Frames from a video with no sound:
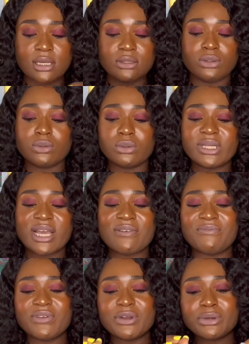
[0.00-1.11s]
Though there are
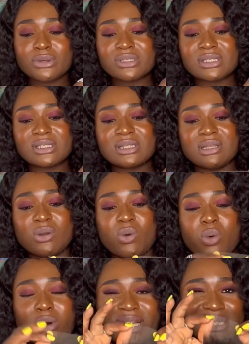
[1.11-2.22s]
various
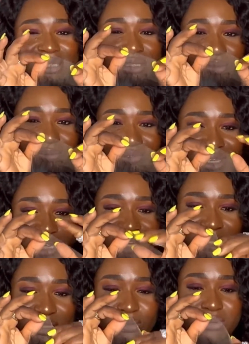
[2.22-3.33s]
qualities of the
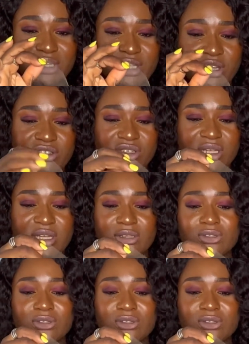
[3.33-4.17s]
nets on the HT lace.